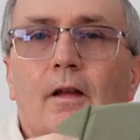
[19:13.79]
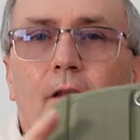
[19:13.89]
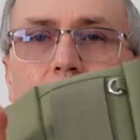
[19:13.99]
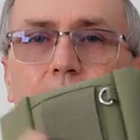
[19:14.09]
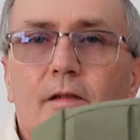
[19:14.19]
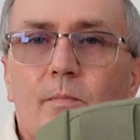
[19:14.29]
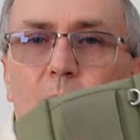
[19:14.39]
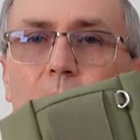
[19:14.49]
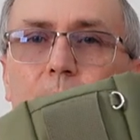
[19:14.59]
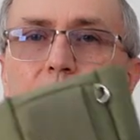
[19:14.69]
that there's a
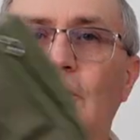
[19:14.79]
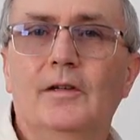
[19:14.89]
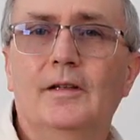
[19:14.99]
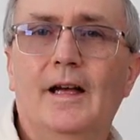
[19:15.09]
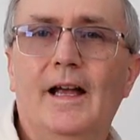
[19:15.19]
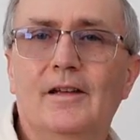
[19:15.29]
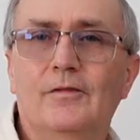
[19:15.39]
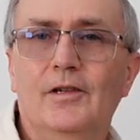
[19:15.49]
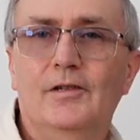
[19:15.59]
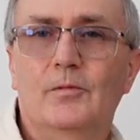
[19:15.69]
bottom bar and a
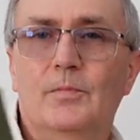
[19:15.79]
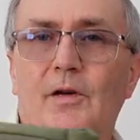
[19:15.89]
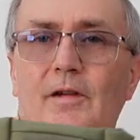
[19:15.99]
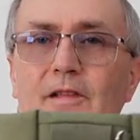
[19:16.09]
vertical bar.